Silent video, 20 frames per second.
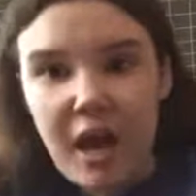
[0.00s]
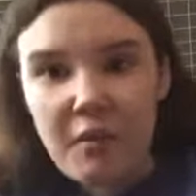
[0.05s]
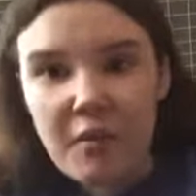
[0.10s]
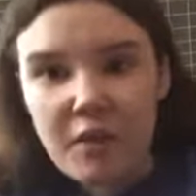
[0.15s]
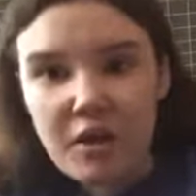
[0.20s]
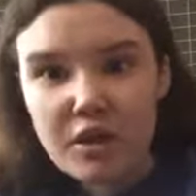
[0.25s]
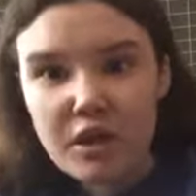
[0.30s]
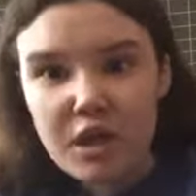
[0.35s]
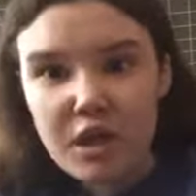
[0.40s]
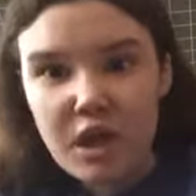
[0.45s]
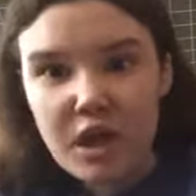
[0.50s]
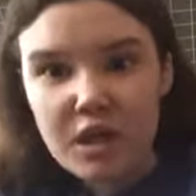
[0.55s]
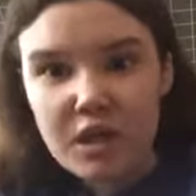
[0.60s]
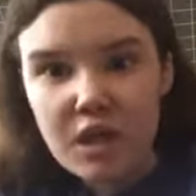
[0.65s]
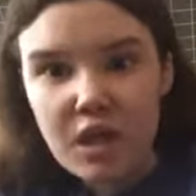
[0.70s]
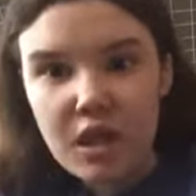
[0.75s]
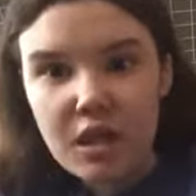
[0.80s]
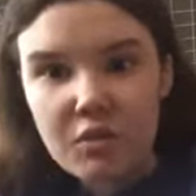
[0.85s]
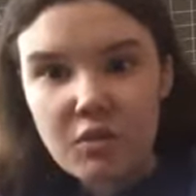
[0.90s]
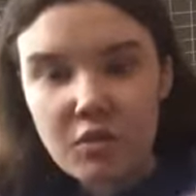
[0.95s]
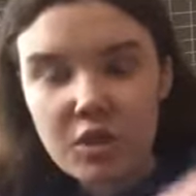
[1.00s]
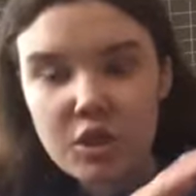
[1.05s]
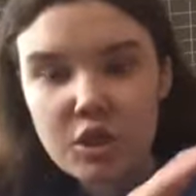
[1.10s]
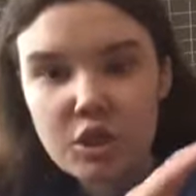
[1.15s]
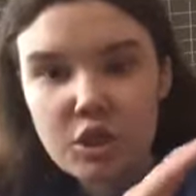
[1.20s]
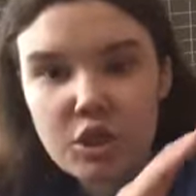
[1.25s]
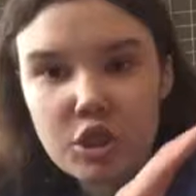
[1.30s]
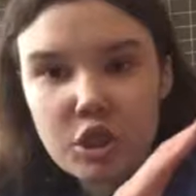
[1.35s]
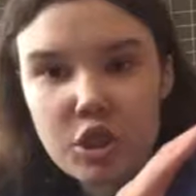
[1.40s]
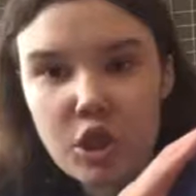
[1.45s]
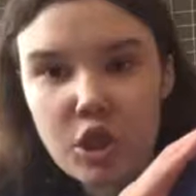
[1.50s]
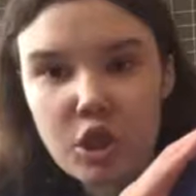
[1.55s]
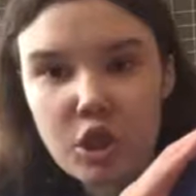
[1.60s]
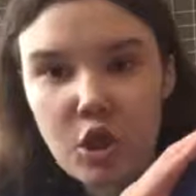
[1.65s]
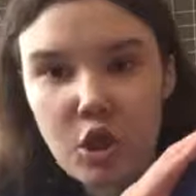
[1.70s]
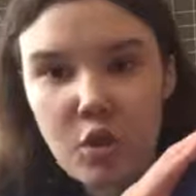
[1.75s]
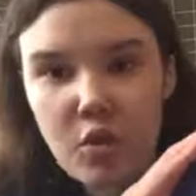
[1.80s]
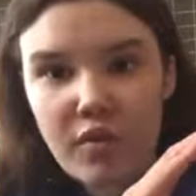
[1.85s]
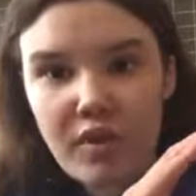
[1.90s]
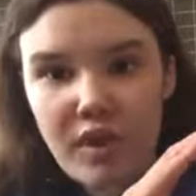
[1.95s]
I went to ESS, but you shouldn't
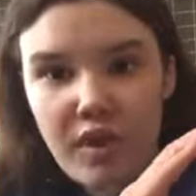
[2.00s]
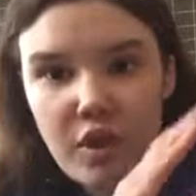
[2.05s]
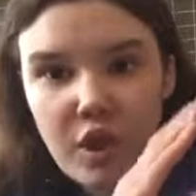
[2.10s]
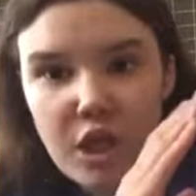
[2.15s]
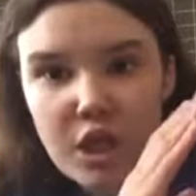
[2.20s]
go there.